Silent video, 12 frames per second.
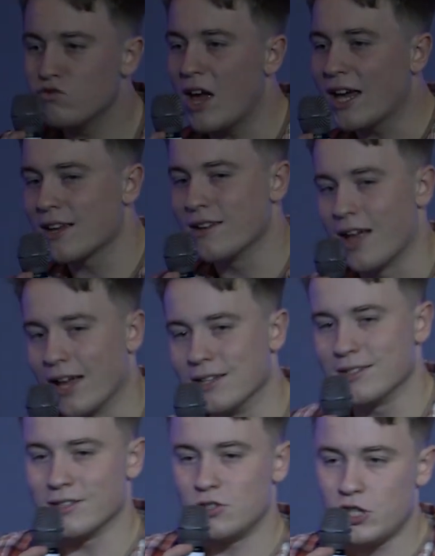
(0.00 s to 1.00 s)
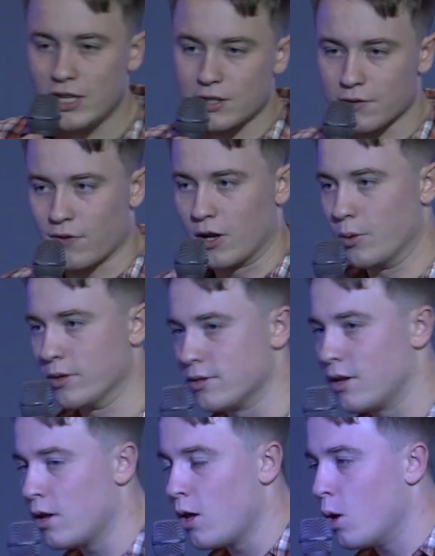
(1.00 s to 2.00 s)
recognized as Jesus
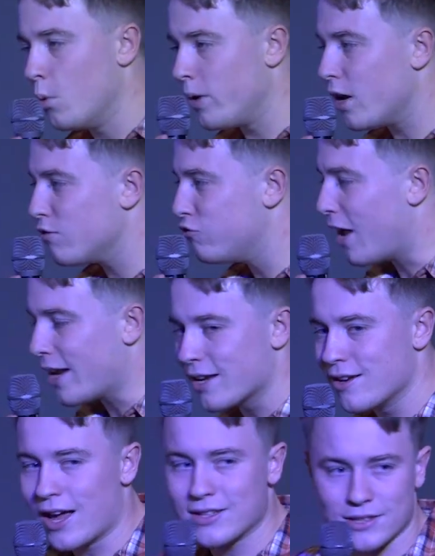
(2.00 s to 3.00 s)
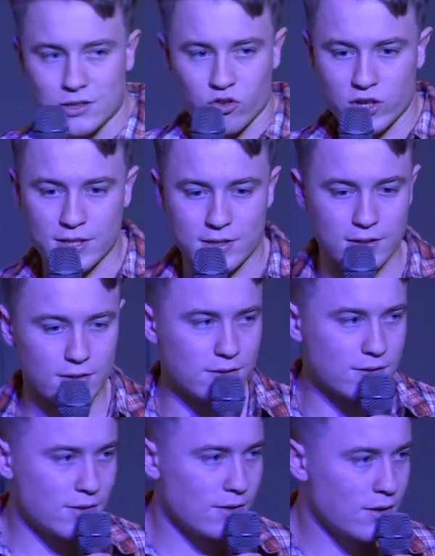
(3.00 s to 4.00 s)
followers. We are recognized as
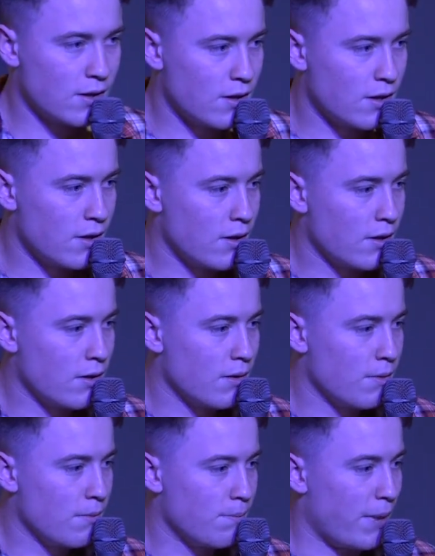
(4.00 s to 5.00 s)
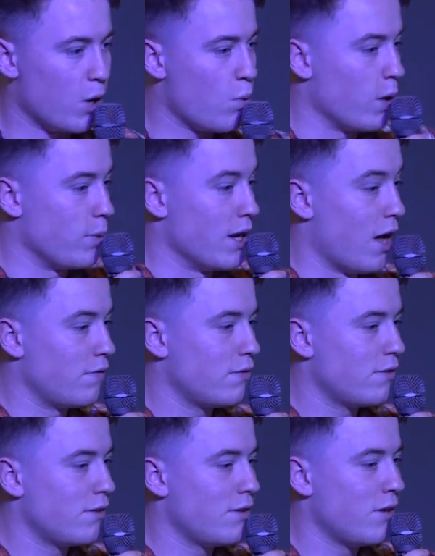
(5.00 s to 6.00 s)
Christians by the way we love.
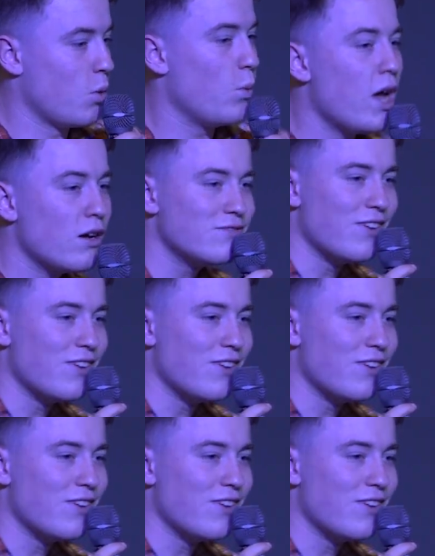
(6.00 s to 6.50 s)
We are